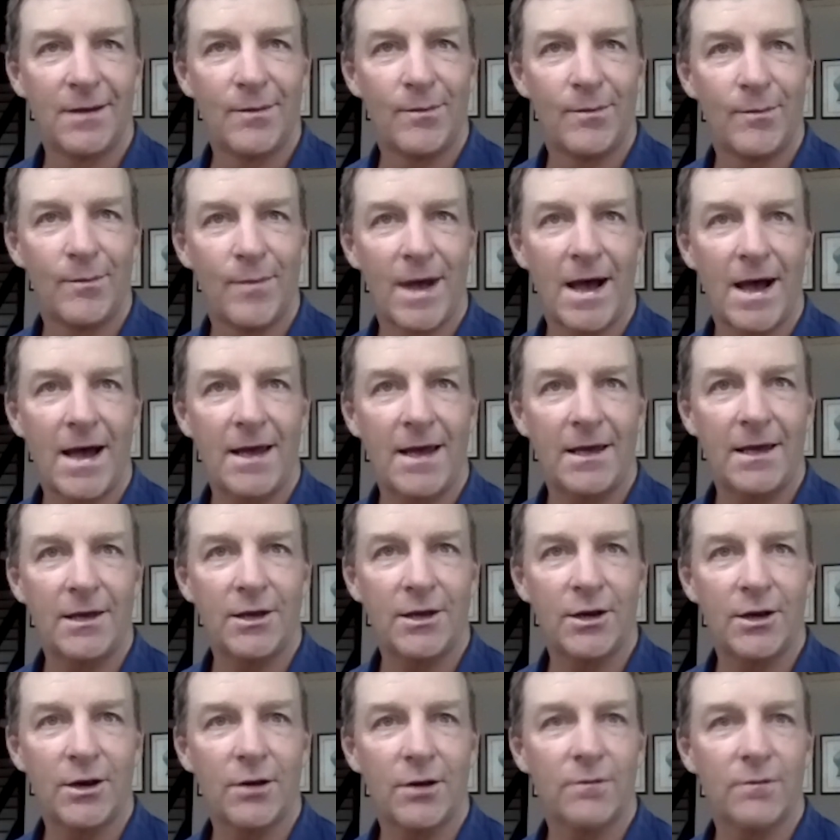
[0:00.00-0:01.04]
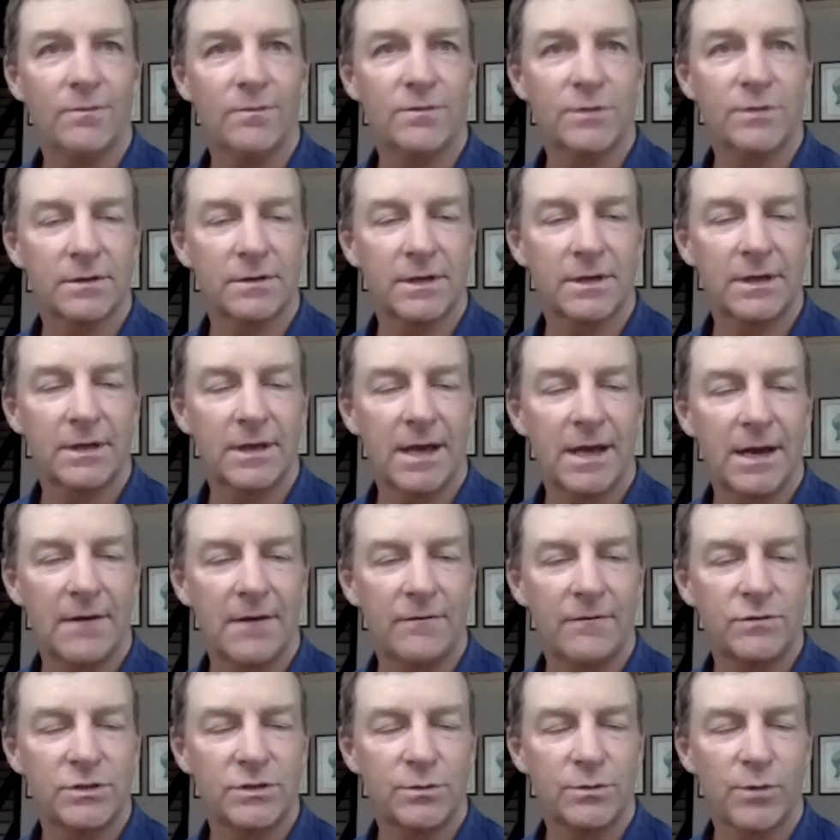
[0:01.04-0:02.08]
my ear, certainly that
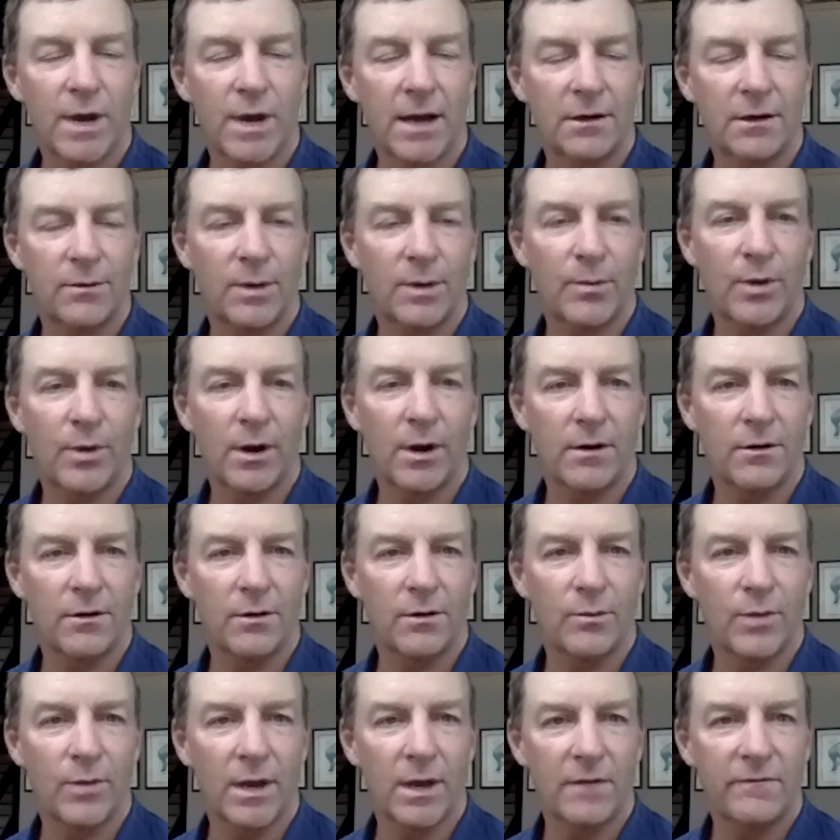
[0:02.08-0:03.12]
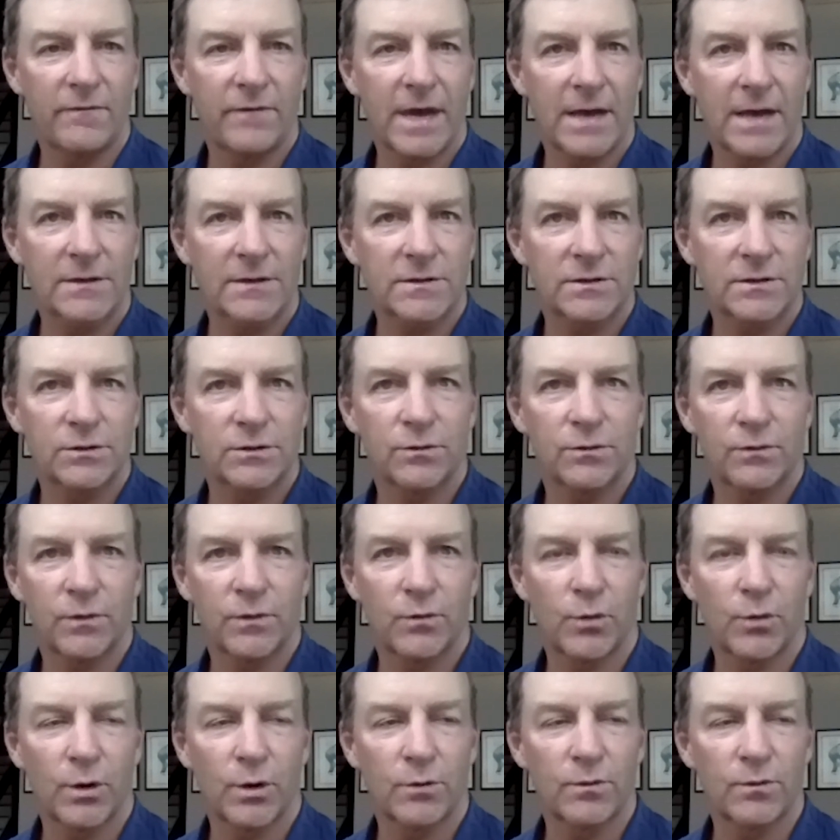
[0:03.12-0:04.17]
of Jim Wagner, my partner, and Brad Faxon, who we've
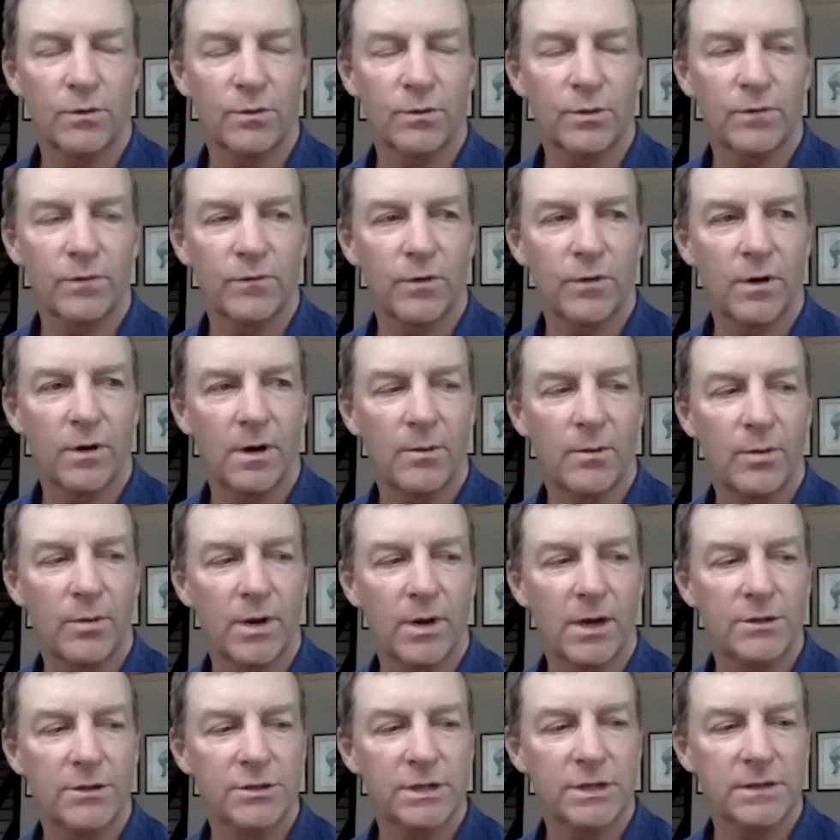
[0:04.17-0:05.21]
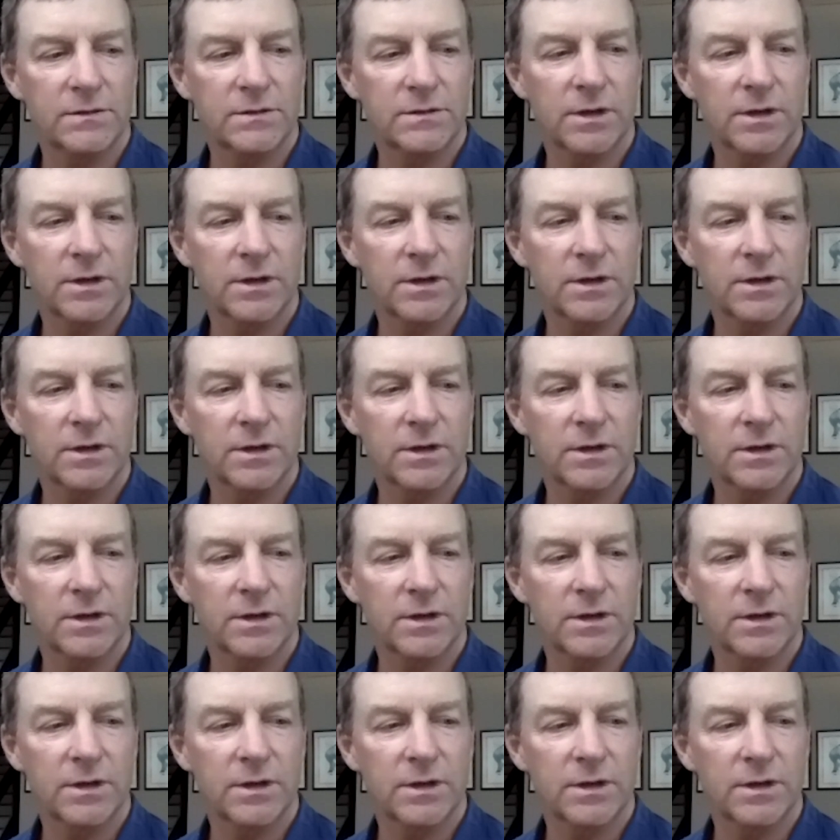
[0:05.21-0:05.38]
worked with before on projects.